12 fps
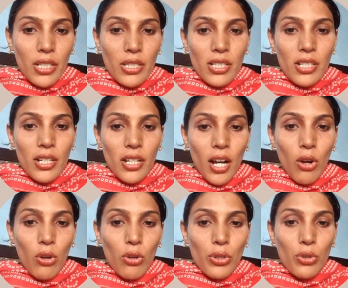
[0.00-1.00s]
consider
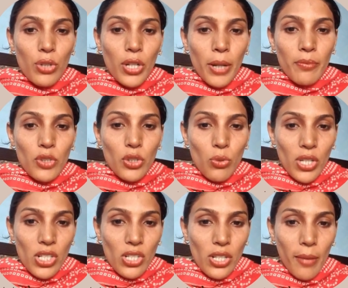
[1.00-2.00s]
how you come to
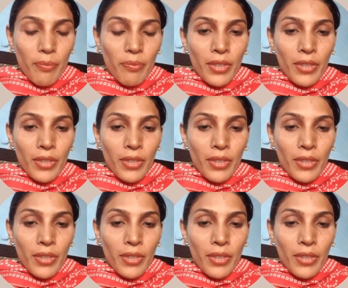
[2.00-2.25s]
reach them.